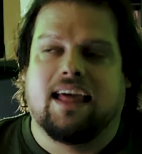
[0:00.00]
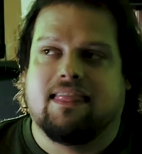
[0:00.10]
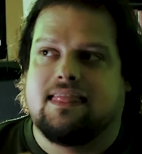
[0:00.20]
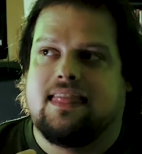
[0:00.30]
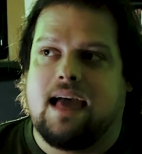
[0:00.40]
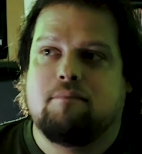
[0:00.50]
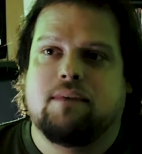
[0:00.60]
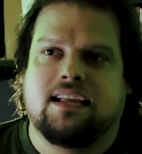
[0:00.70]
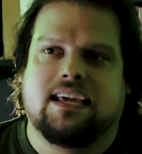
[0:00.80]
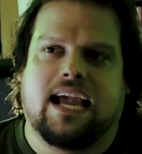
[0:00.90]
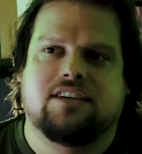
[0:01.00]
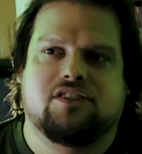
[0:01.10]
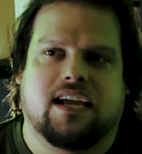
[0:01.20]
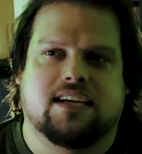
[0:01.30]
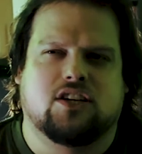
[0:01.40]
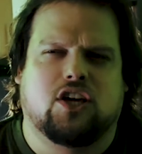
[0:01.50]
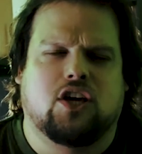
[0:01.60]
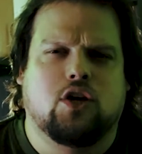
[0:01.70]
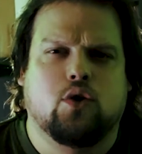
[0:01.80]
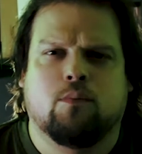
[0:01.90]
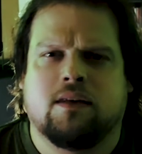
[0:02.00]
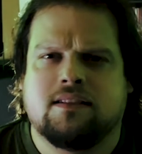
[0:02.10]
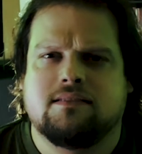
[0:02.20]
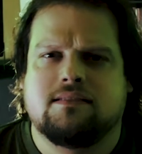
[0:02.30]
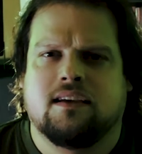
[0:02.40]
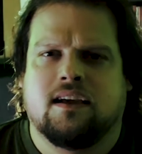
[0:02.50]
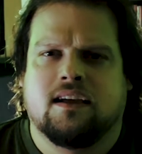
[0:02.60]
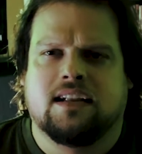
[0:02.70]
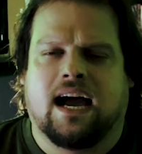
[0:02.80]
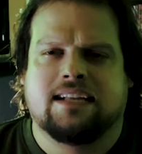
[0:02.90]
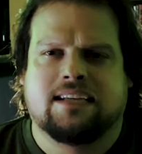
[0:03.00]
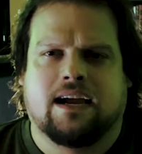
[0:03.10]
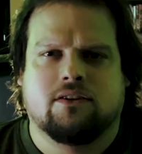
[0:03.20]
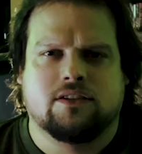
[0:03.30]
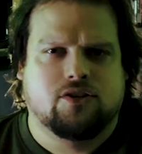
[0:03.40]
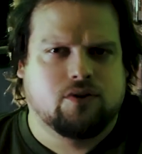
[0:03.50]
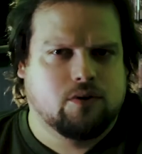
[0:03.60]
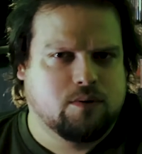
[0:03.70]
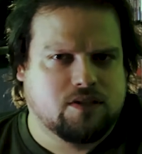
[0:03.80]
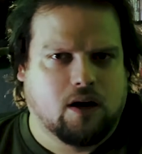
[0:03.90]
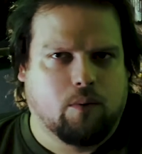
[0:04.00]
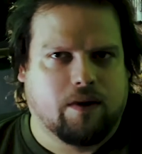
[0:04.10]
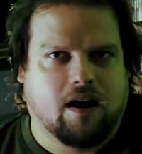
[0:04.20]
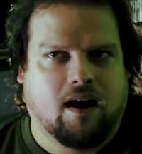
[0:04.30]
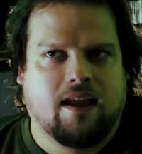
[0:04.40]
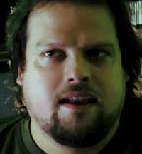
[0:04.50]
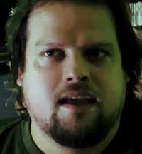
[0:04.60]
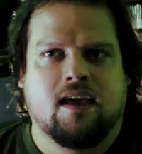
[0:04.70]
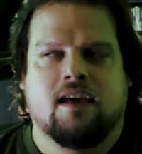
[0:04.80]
Them engaging as humans, not entirely sure what's going on,